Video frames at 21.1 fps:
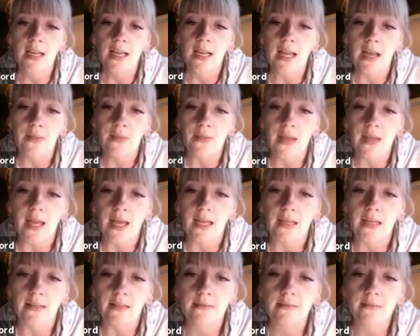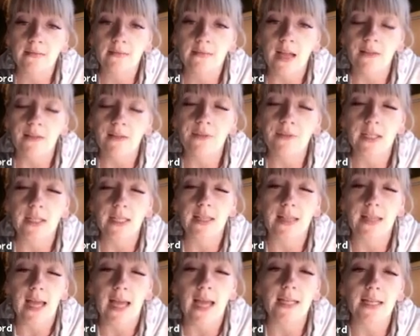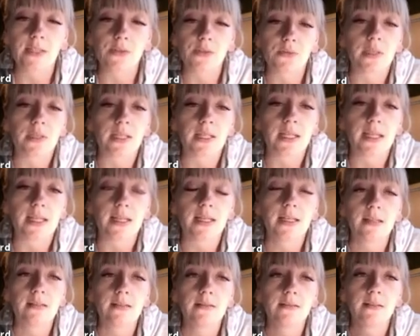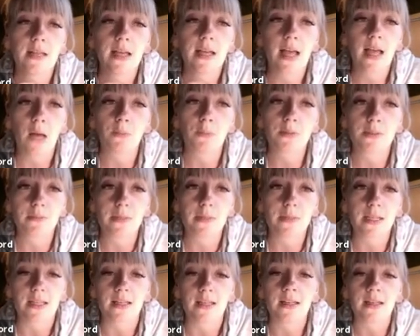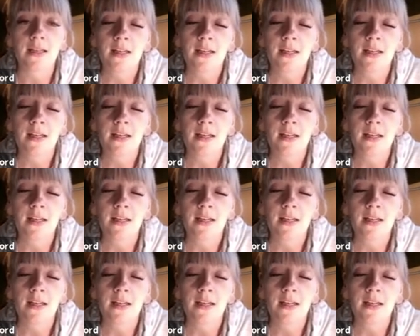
And then I feel like that has really helped me